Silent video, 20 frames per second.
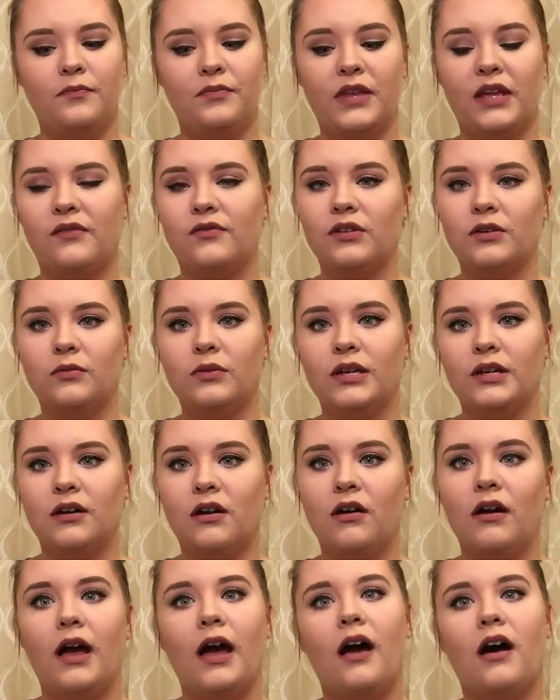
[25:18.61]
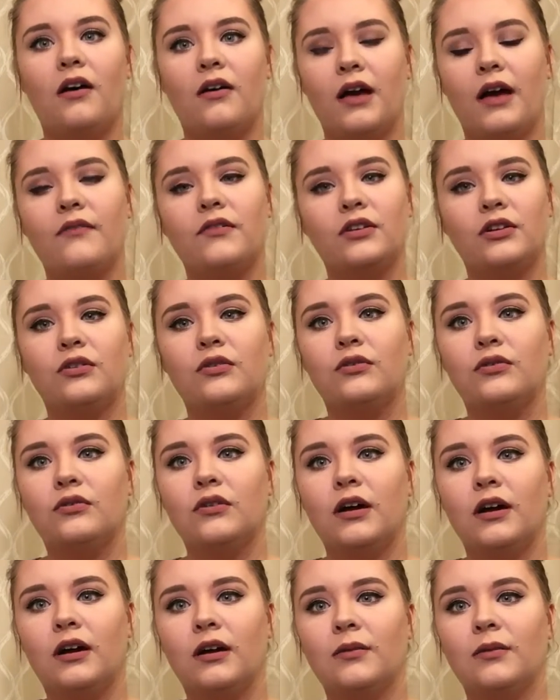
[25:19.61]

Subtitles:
Every week I'll have a new